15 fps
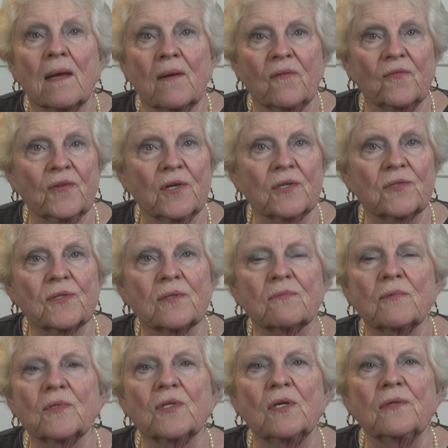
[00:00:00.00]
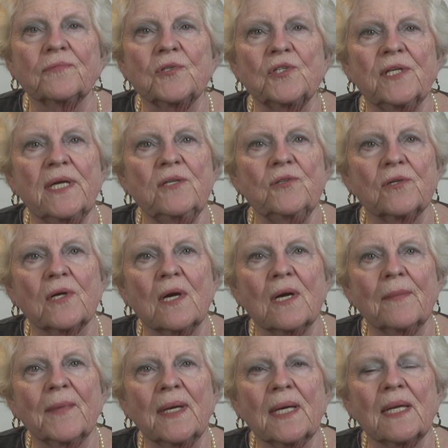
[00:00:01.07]
First, resolve to change your
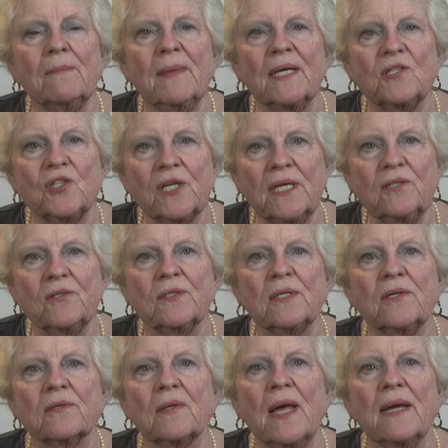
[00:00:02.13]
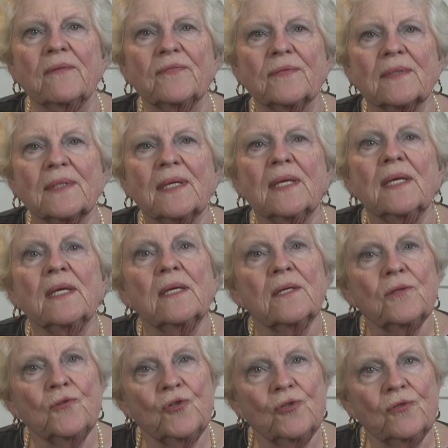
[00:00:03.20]
karma and make changes in your life.
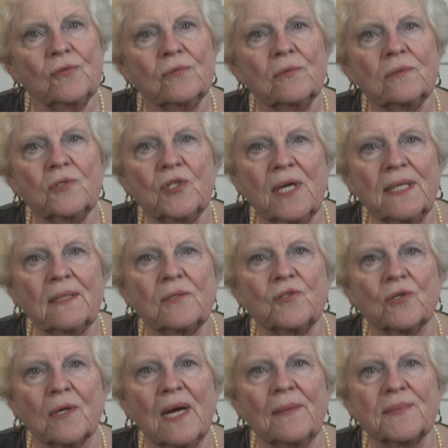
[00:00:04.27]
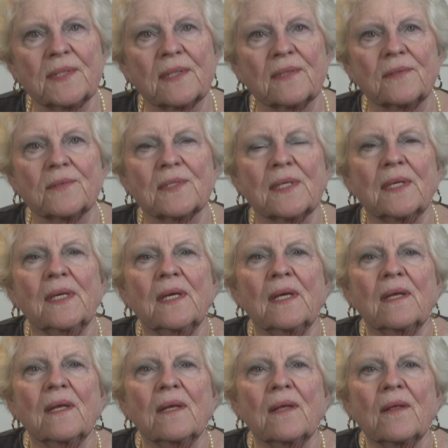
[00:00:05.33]
2, challenge your obstacles.
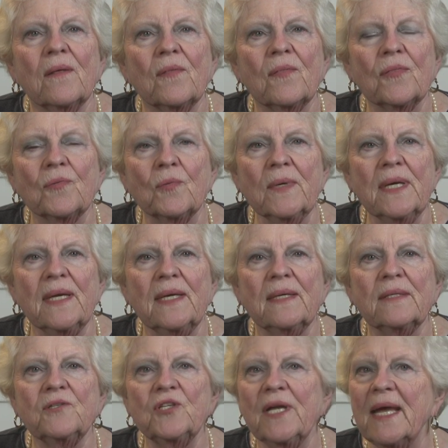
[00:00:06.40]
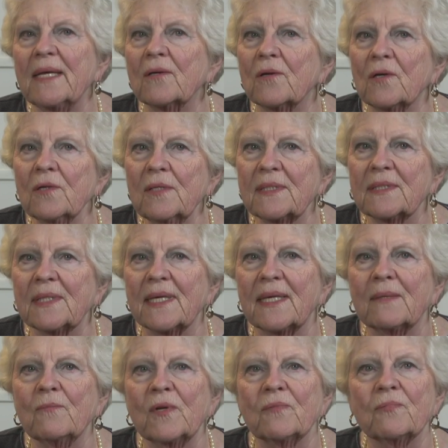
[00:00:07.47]
3, chant earnestly
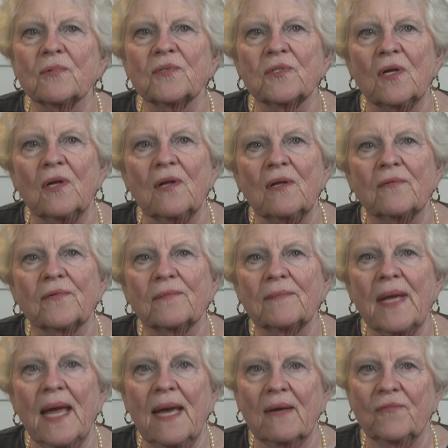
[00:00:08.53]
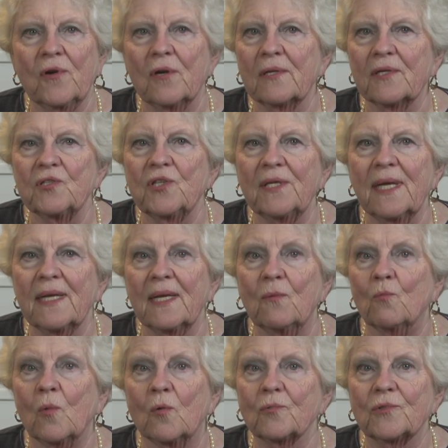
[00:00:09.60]
and with resolve. Half-hearted
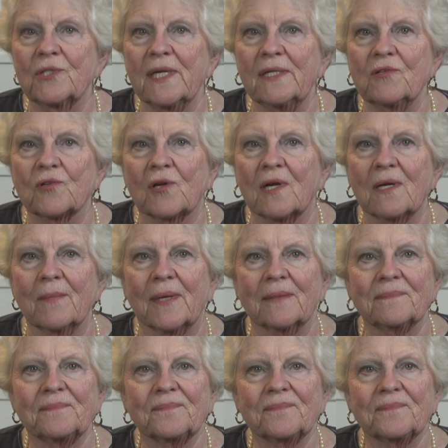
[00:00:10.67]
chanting won't change karma.